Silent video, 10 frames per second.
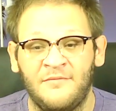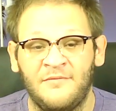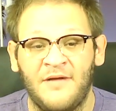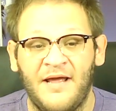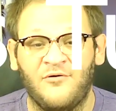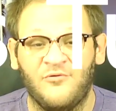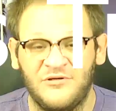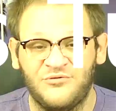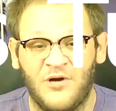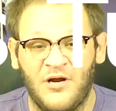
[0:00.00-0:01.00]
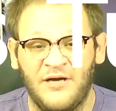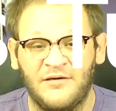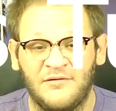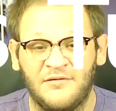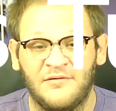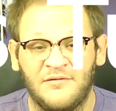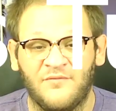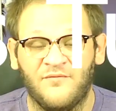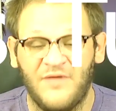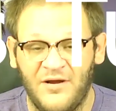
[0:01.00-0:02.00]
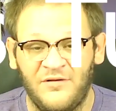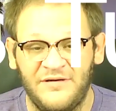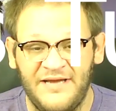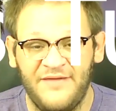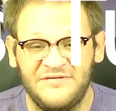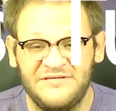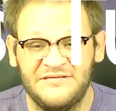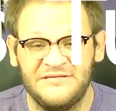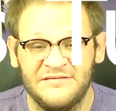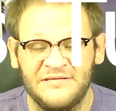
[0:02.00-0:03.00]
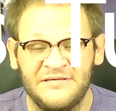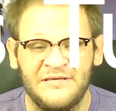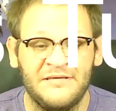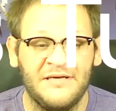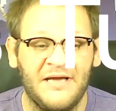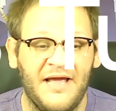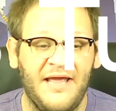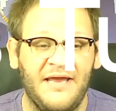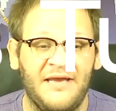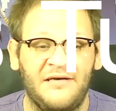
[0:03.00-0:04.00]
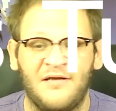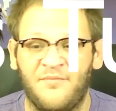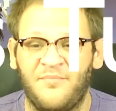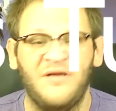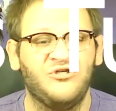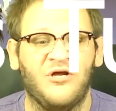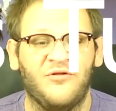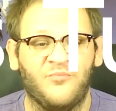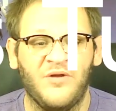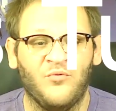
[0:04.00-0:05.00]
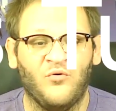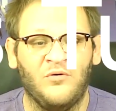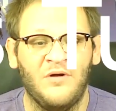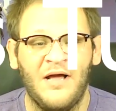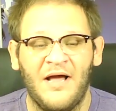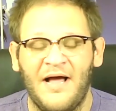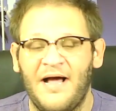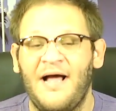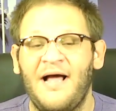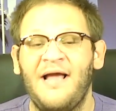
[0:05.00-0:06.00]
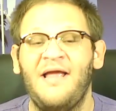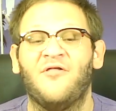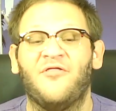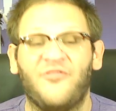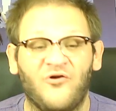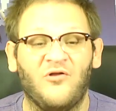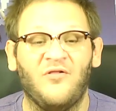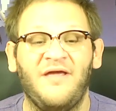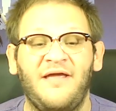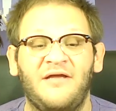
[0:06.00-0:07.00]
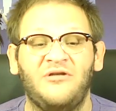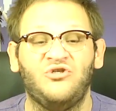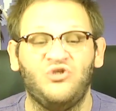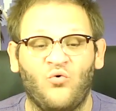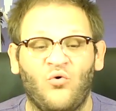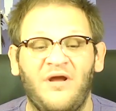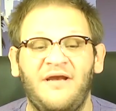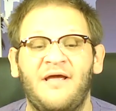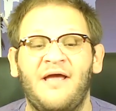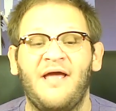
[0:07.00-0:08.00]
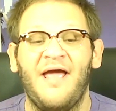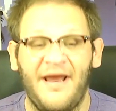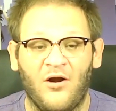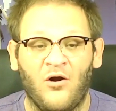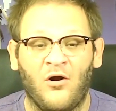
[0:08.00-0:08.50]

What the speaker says: Chris Rock, Viola Davis, and a bunch of other people. I thoroughly enjoyed Air.